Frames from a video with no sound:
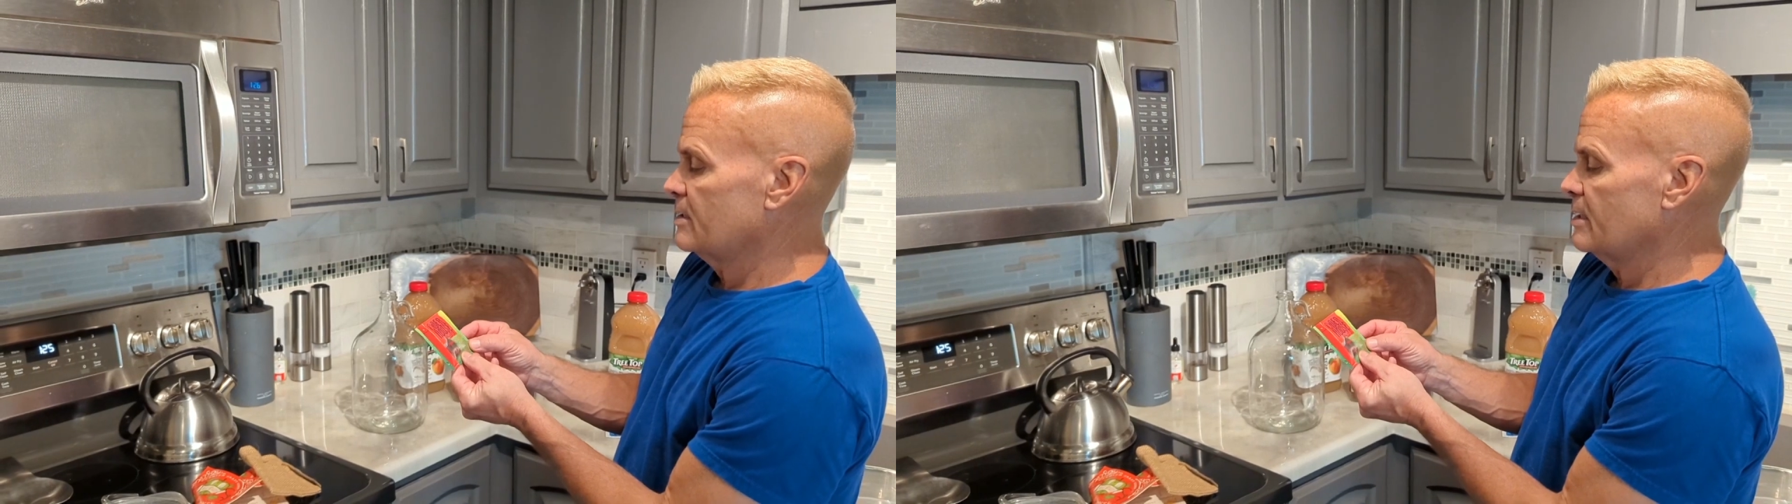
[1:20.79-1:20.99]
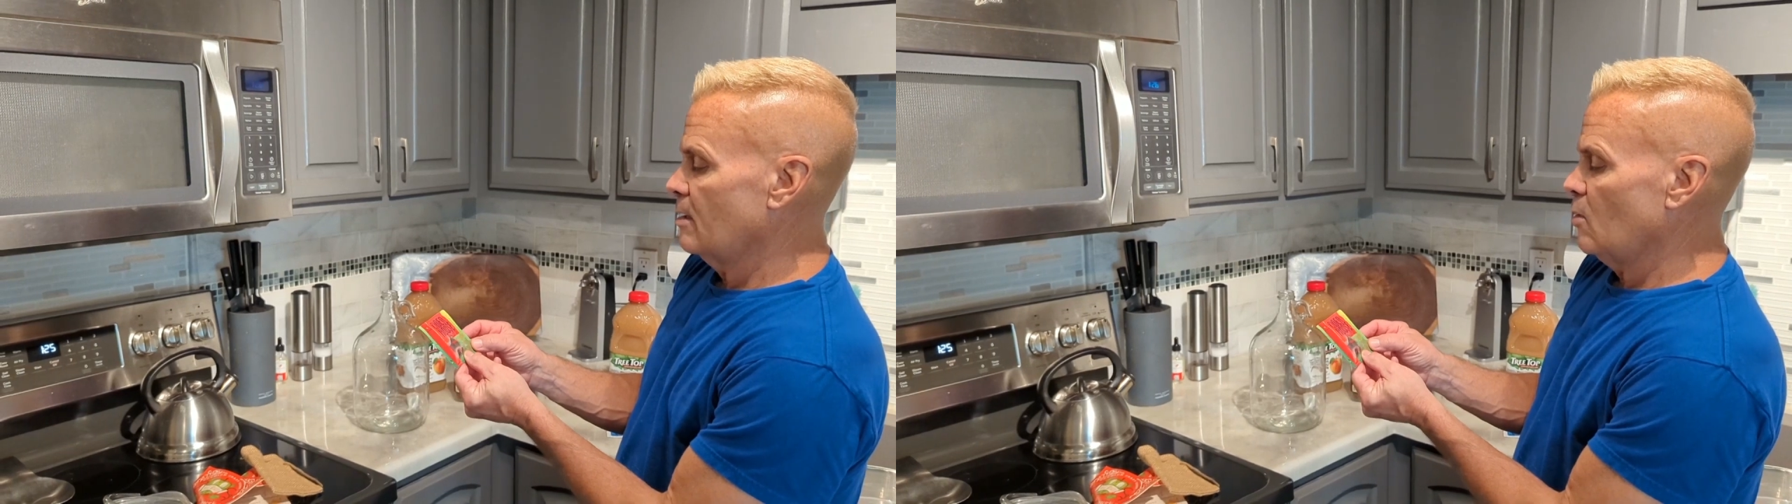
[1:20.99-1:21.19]

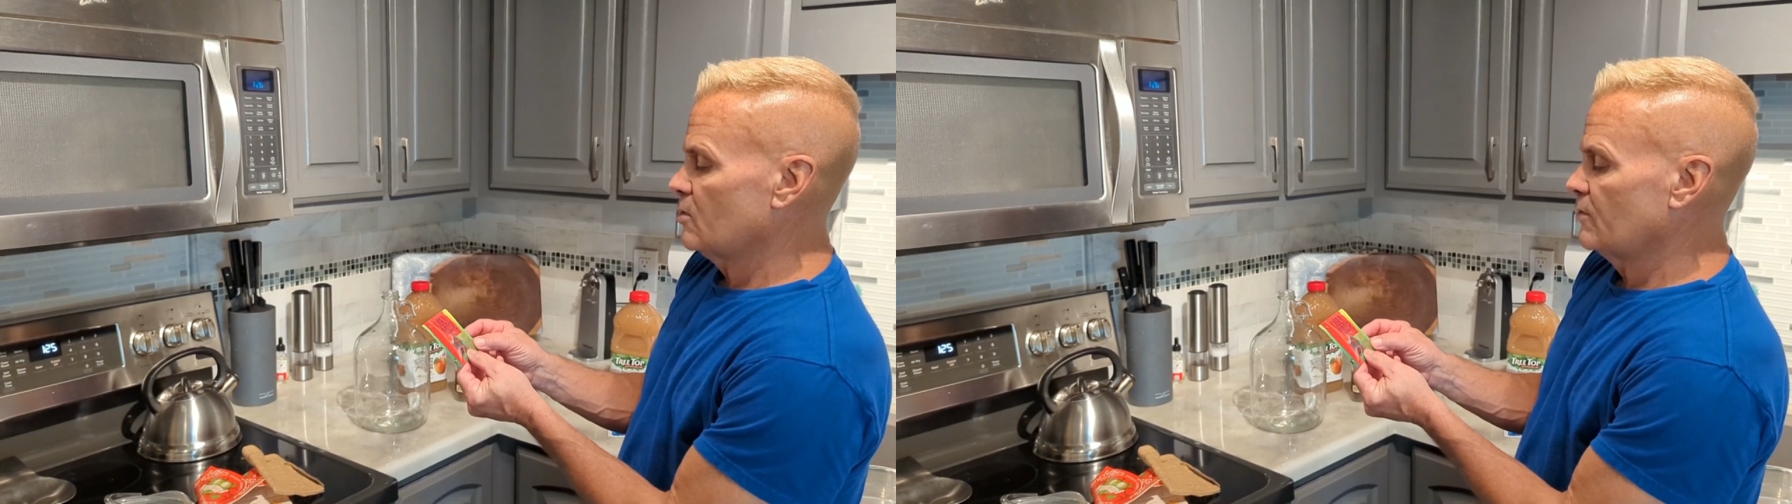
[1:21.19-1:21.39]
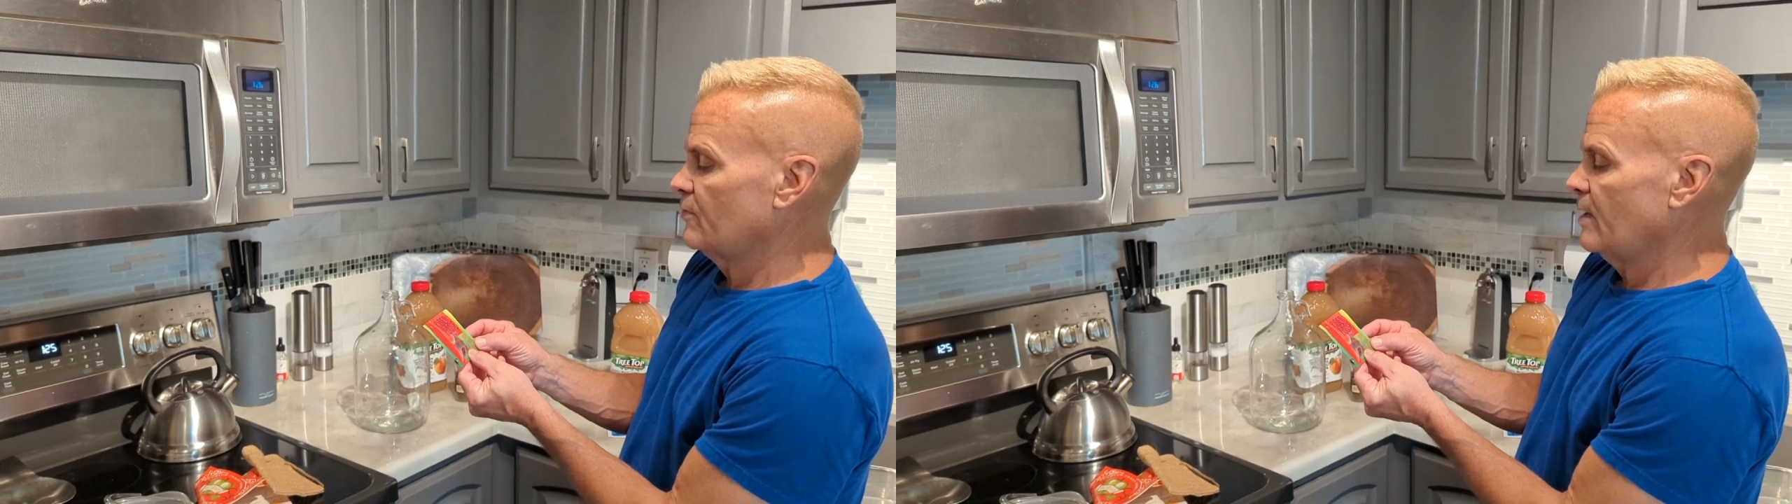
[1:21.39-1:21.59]

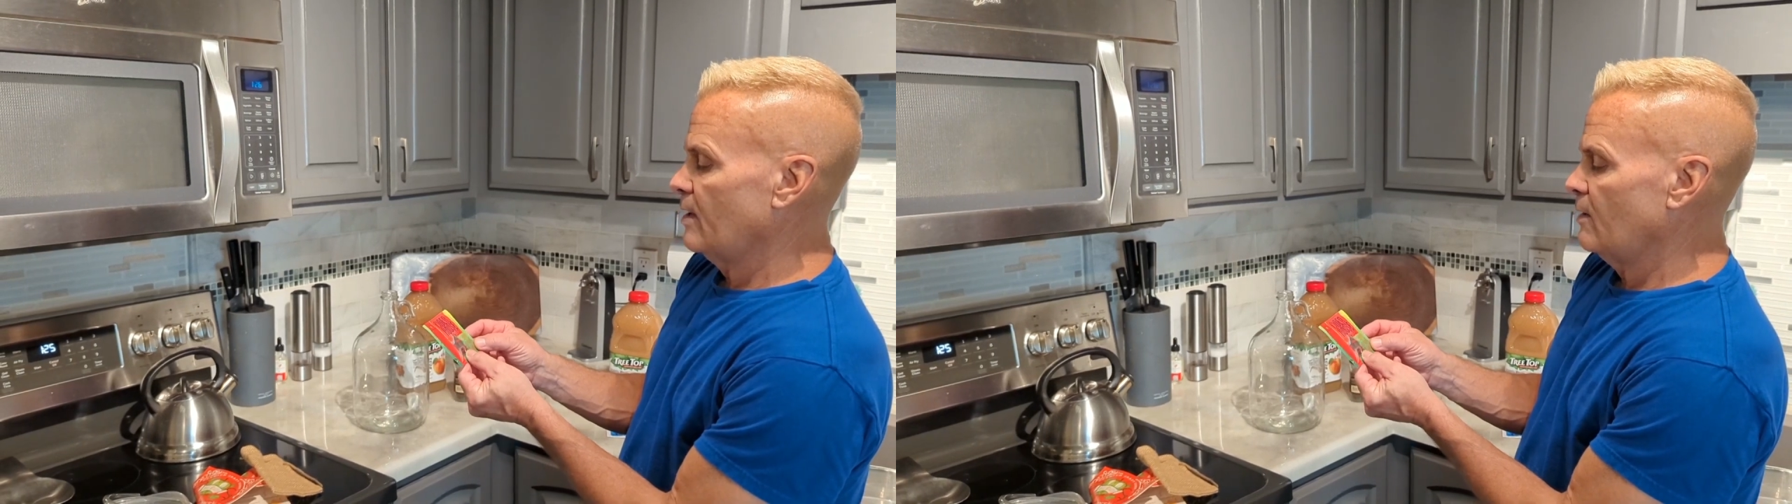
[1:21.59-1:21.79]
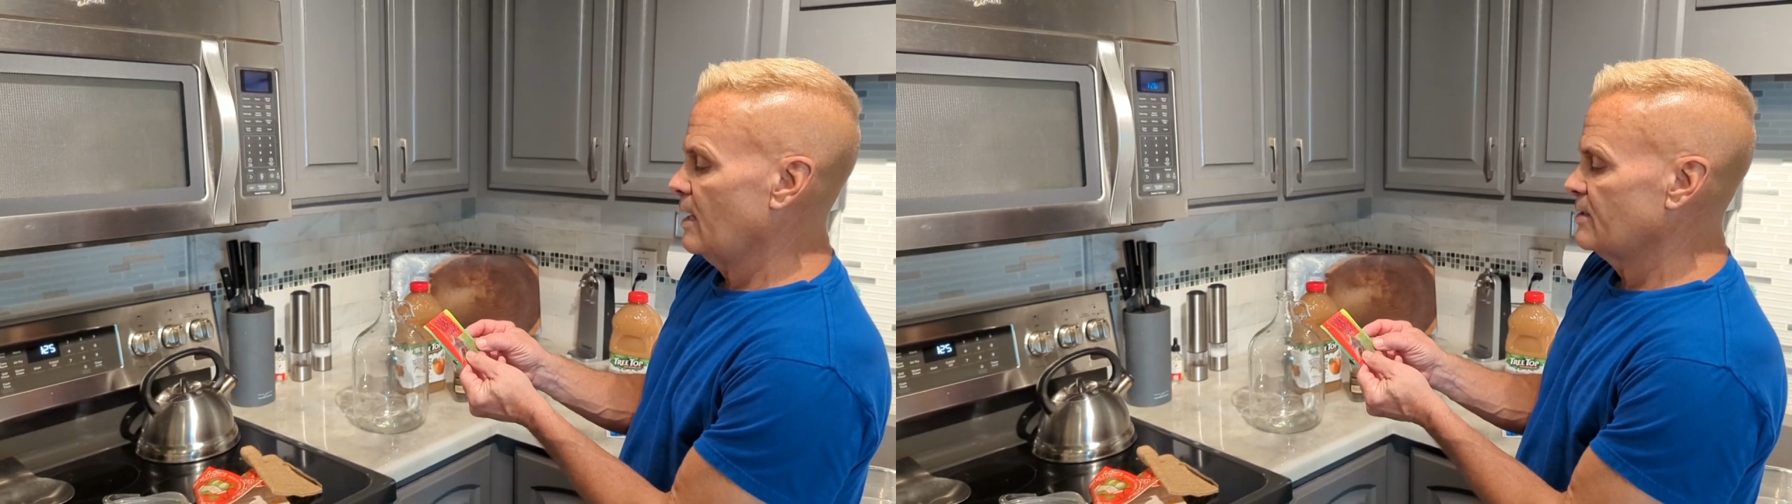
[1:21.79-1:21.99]

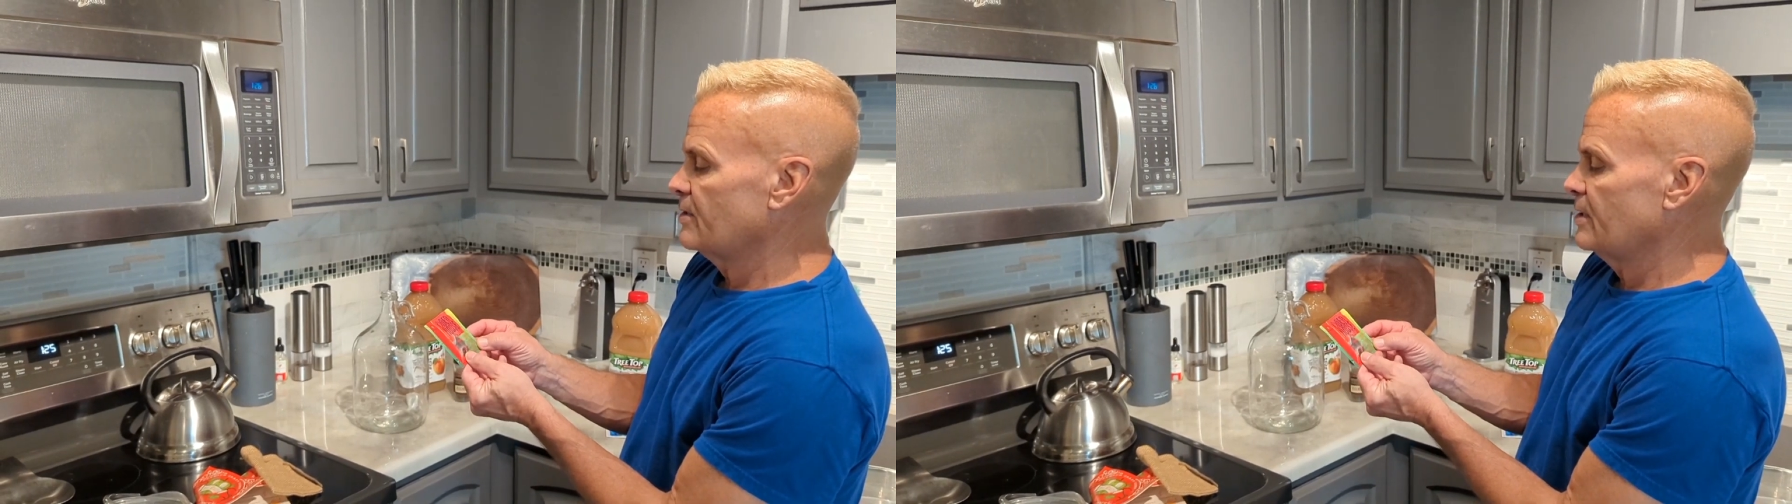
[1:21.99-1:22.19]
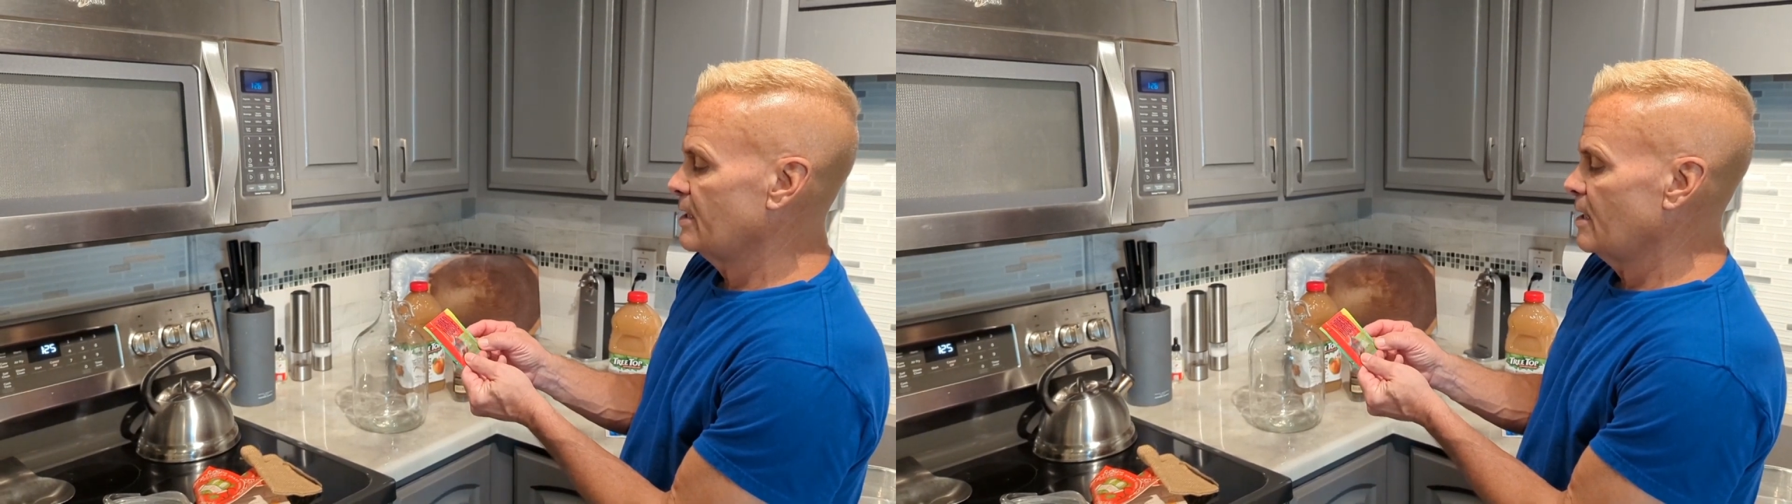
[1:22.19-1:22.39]
emulsifier, it has
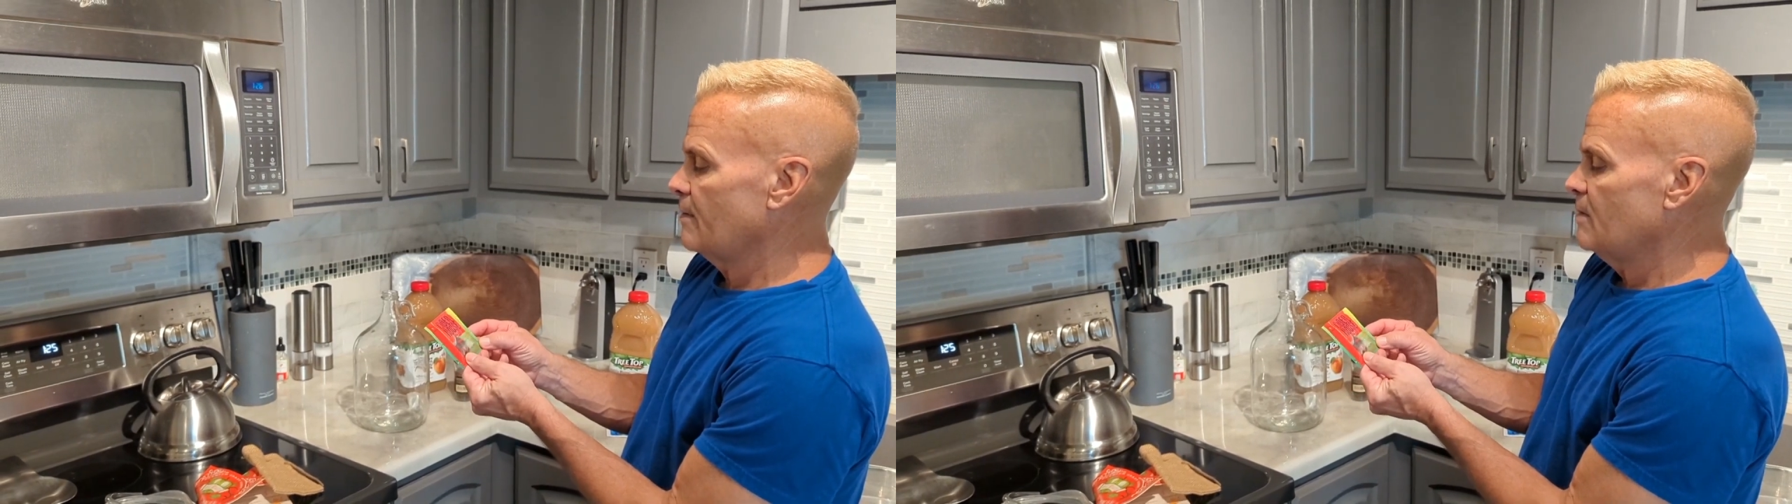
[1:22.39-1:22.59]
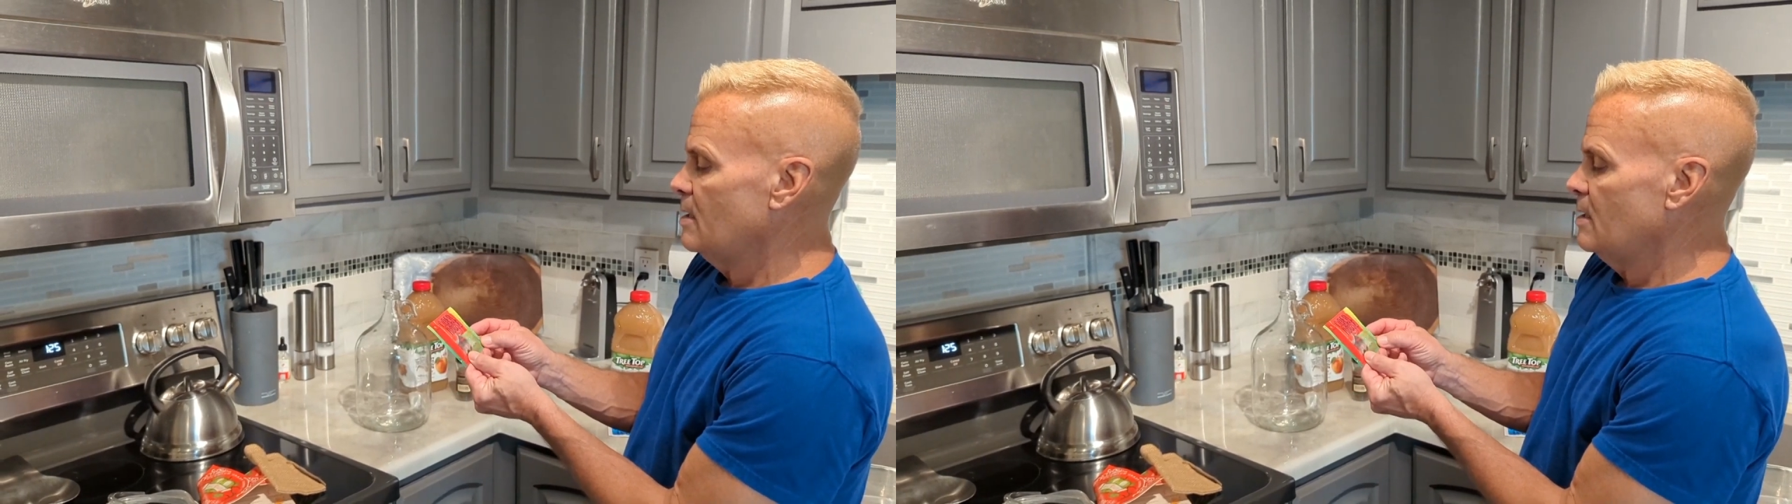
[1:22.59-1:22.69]
the